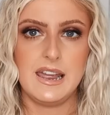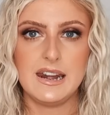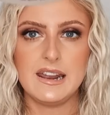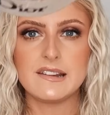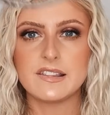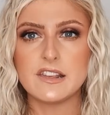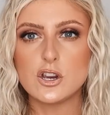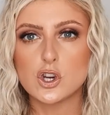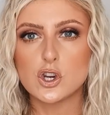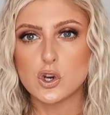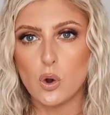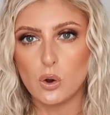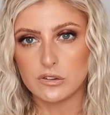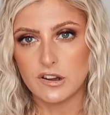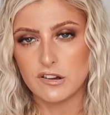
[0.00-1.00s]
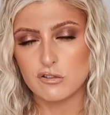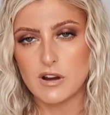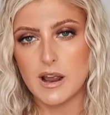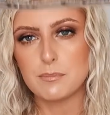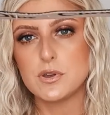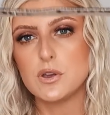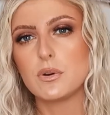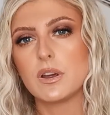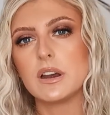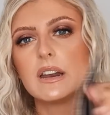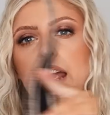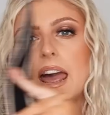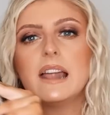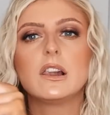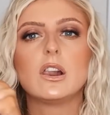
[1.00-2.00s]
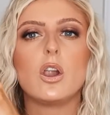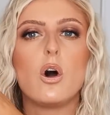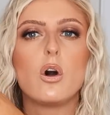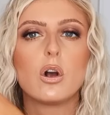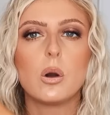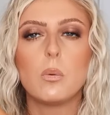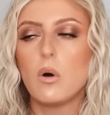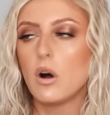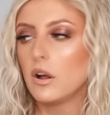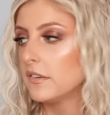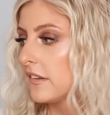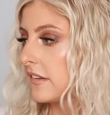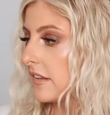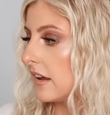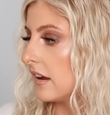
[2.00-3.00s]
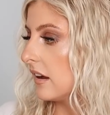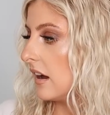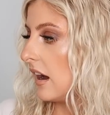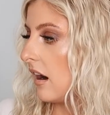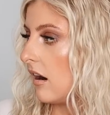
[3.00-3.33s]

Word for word: It is the shorter strap. You can get longer ones that